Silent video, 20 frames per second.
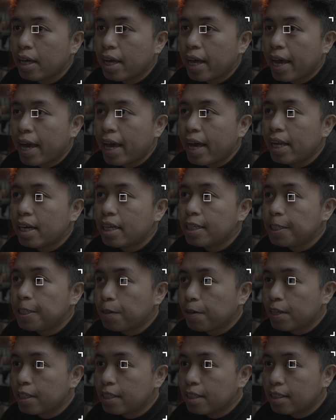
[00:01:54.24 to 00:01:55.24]
And as you
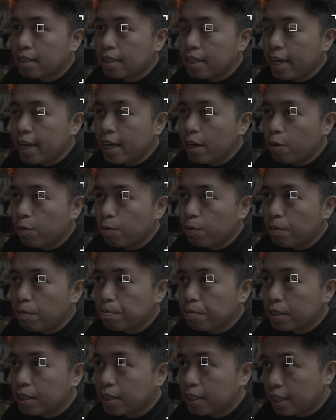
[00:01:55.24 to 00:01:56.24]
can see,
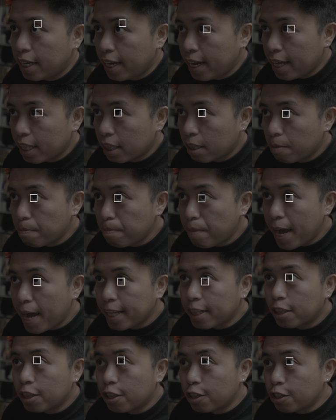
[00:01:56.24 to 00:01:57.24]
whoops, it
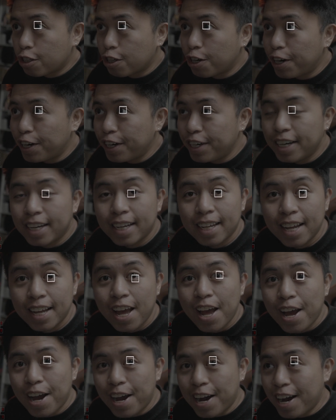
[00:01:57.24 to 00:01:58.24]
might turn
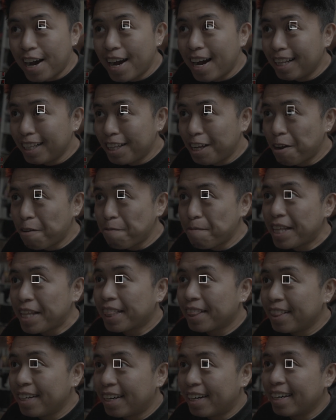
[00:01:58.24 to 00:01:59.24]
uh, a little
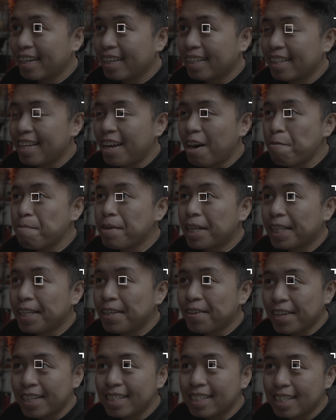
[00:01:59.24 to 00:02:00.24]
bit dark there. But
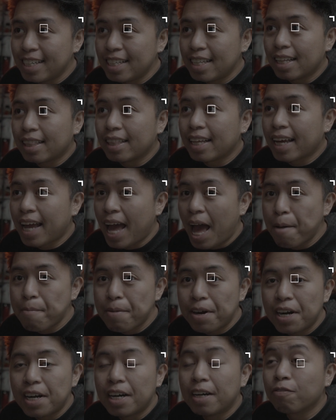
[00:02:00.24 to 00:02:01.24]
you can see that the
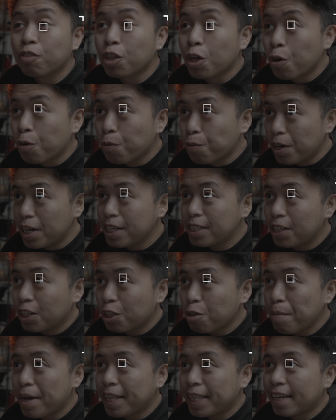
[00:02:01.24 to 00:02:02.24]
camera was
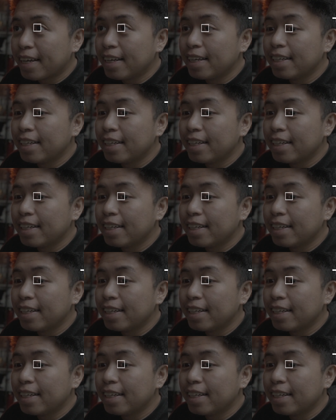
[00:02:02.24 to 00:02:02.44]
automatically